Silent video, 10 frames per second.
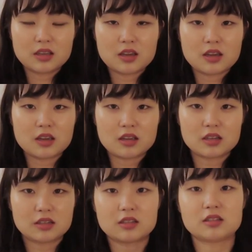Yay.
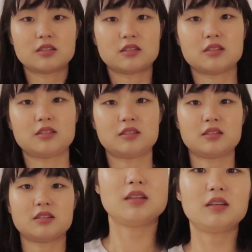
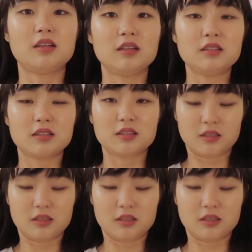Eat,